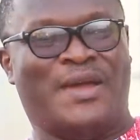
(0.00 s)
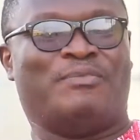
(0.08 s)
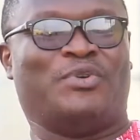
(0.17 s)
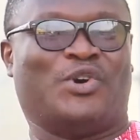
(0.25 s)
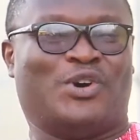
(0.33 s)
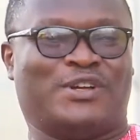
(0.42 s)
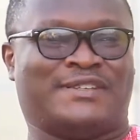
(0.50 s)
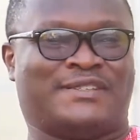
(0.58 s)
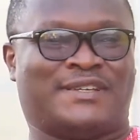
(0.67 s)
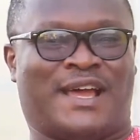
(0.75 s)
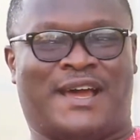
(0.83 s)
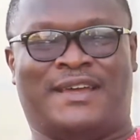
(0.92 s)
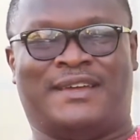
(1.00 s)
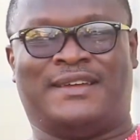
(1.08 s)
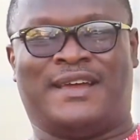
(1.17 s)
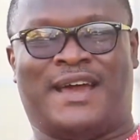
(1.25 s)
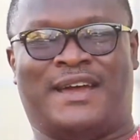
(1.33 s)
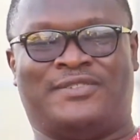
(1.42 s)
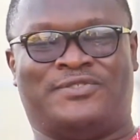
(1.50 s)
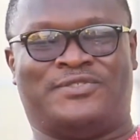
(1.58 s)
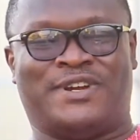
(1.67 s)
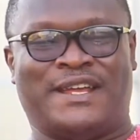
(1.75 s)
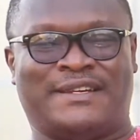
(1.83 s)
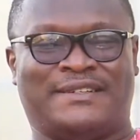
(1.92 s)
Because I had
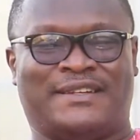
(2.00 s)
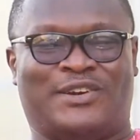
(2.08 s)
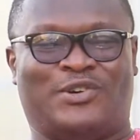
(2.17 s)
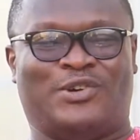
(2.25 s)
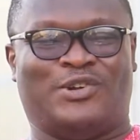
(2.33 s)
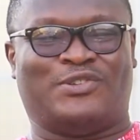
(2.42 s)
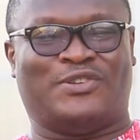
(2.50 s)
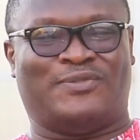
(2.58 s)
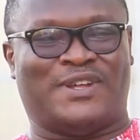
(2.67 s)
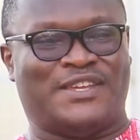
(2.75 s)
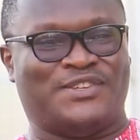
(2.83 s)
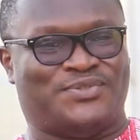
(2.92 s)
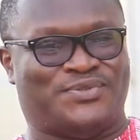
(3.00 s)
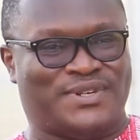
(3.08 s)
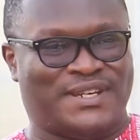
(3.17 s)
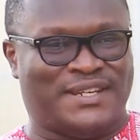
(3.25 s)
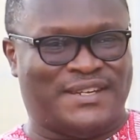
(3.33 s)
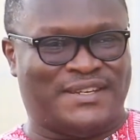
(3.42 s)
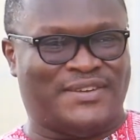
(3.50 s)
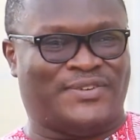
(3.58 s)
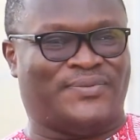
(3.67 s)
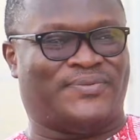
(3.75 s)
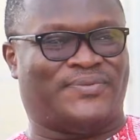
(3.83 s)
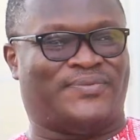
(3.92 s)
read a lot of the history
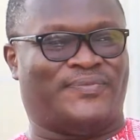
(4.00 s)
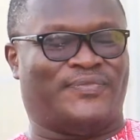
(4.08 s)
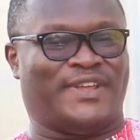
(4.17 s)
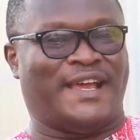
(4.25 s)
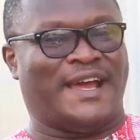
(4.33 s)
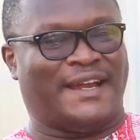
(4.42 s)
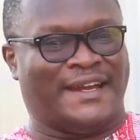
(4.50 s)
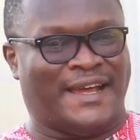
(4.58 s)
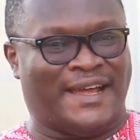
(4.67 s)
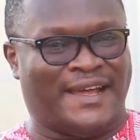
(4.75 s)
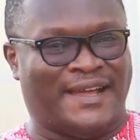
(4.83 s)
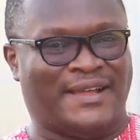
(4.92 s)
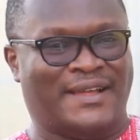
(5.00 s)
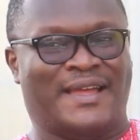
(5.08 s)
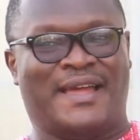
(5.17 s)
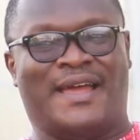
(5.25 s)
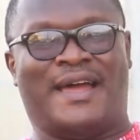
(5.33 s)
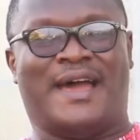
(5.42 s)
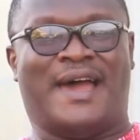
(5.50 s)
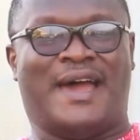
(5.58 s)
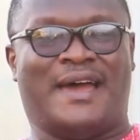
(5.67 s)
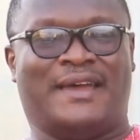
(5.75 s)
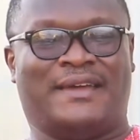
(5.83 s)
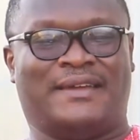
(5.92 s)
of Ghana.
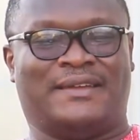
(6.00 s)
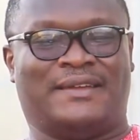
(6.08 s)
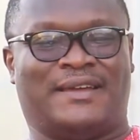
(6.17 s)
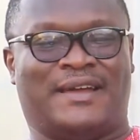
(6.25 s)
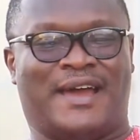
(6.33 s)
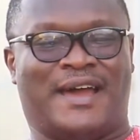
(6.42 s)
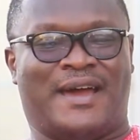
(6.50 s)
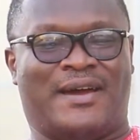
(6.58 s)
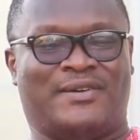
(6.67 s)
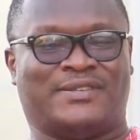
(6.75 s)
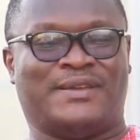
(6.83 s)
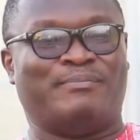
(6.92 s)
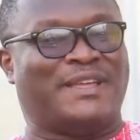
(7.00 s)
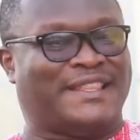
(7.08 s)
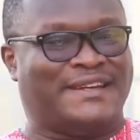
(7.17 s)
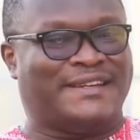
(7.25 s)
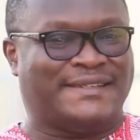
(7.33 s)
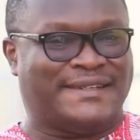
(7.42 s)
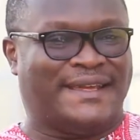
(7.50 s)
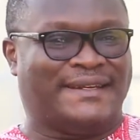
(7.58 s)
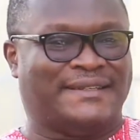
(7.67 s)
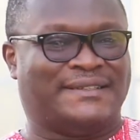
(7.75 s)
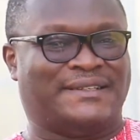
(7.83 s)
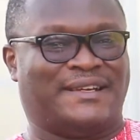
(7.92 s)
I was a Methodist
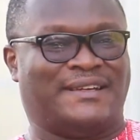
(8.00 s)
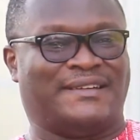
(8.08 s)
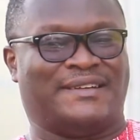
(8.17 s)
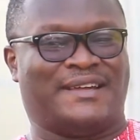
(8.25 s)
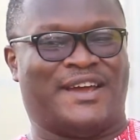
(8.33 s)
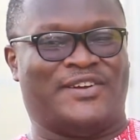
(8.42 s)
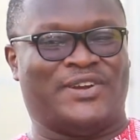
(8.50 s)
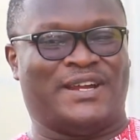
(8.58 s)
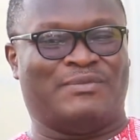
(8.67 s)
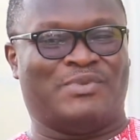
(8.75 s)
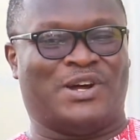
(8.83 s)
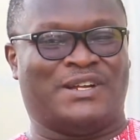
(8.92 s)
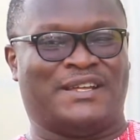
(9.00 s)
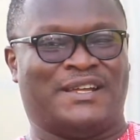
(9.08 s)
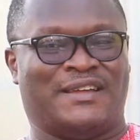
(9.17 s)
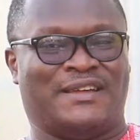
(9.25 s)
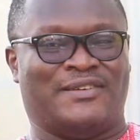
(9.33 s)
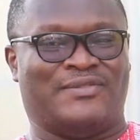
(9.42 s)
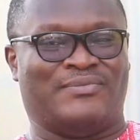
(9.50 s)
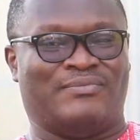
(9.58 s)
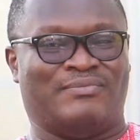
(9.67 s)
then, and I read about the